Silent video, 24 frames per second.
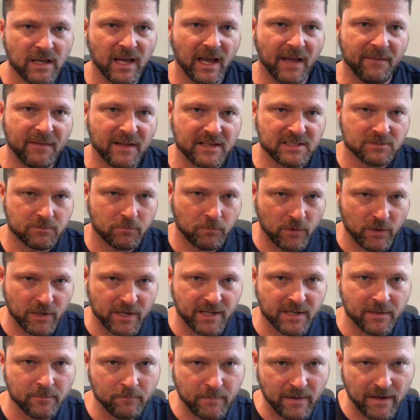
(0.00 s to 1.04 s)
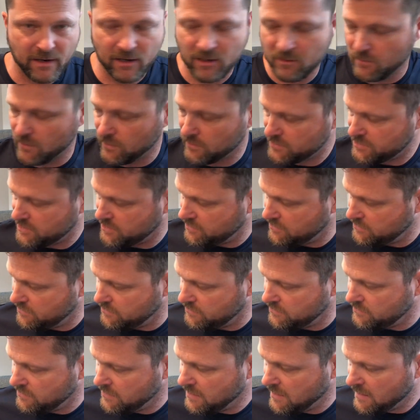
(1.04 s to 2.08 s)
And that's pretty comparable
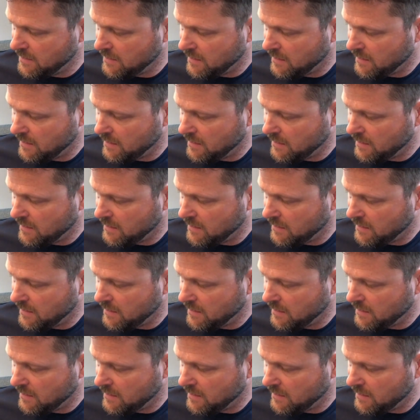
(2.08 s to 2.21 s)
to,